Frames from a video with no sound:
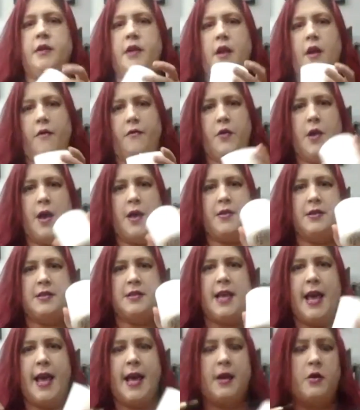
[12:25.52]
you know, if you have this
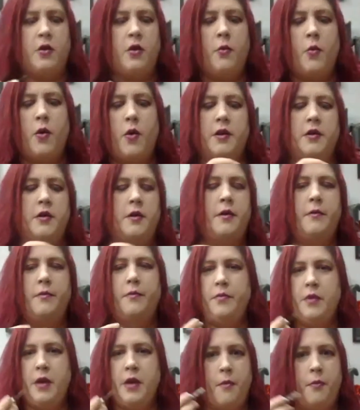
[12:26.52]
candle and wanted to,
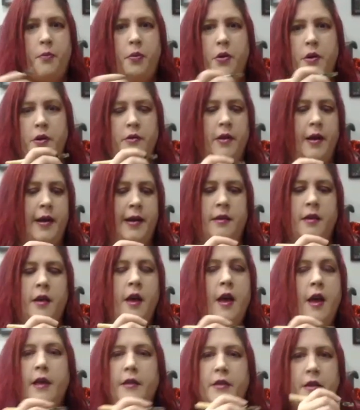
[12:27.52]
you know, put like
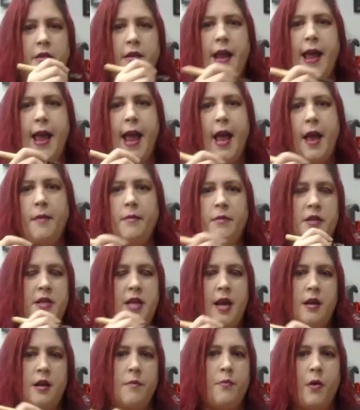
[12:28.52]
the name and
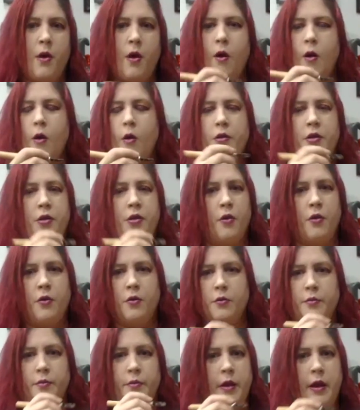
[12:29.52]
date of birth
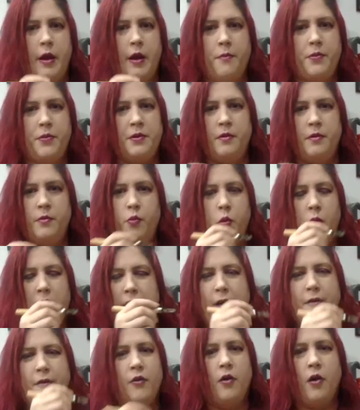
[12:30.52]
or, you know,
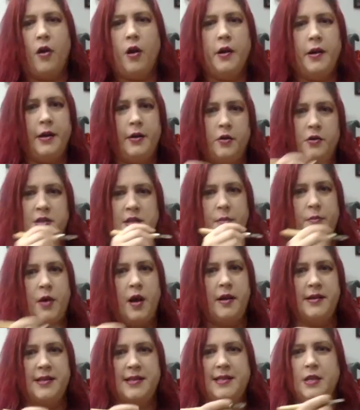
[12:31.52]
whatever on it or some
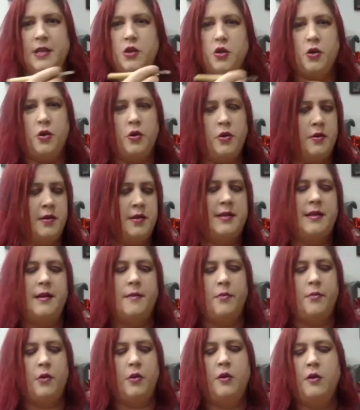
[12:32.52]
kind of sigil or
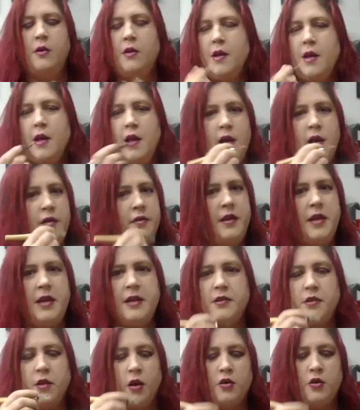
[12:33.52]
symbol,
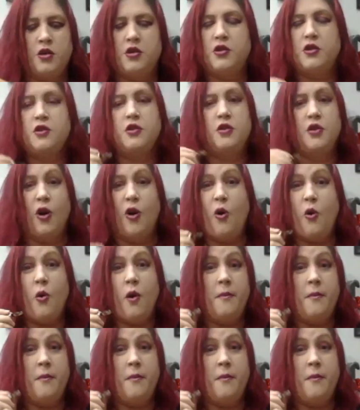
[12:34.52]
these are so